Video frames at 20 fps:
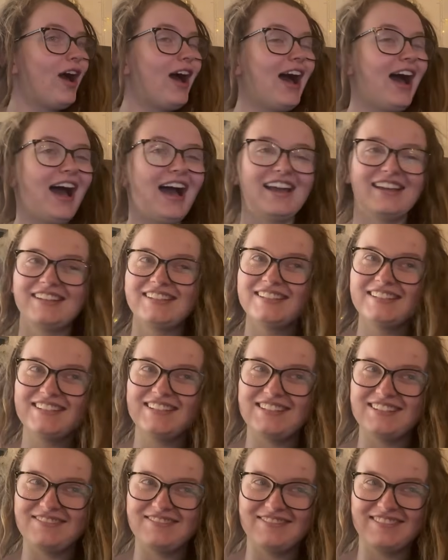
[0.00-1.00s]
I
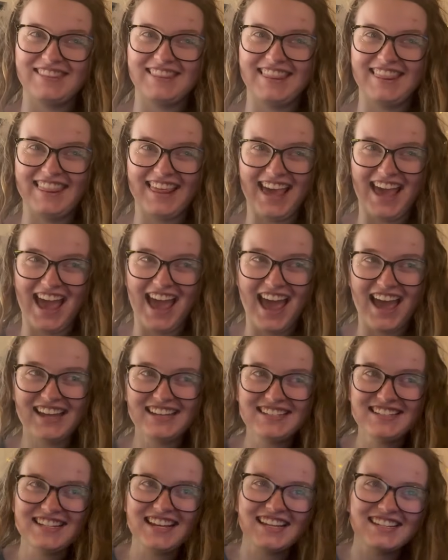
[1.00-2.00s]
can do
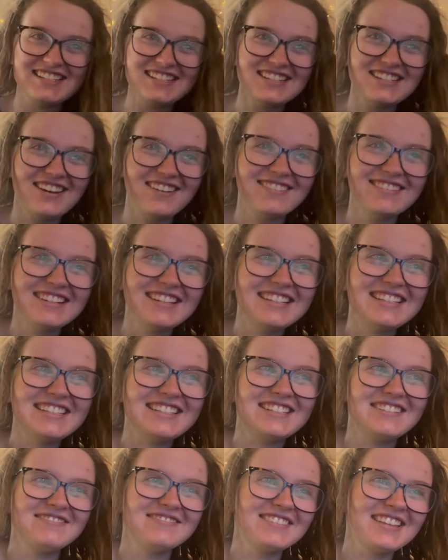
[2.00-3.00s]
that. I can totally
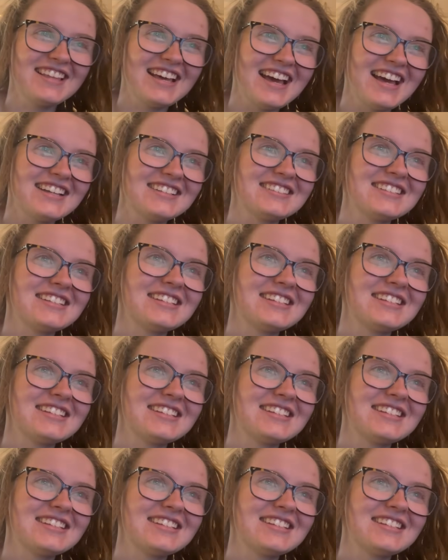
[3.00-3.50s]
do that.